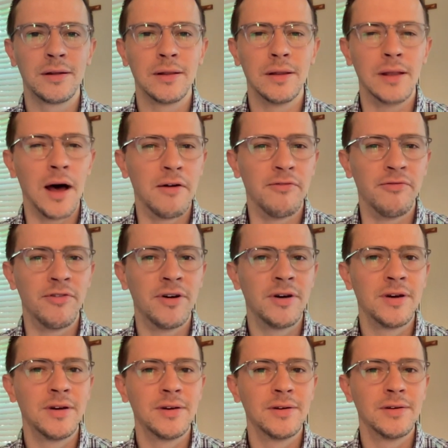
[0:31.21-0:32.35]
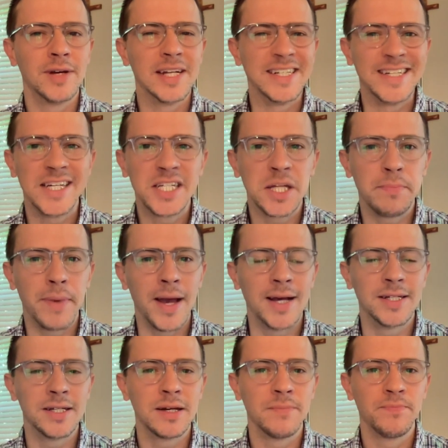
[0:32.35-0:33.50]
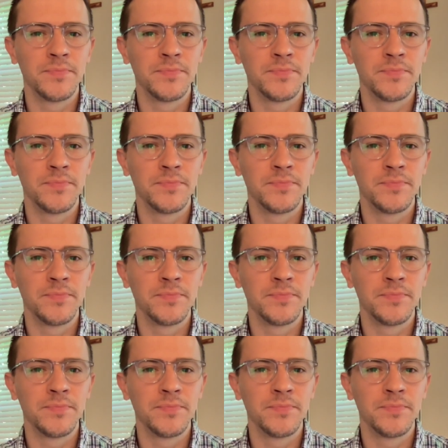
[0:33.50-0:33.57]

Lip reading: Love, anticipate,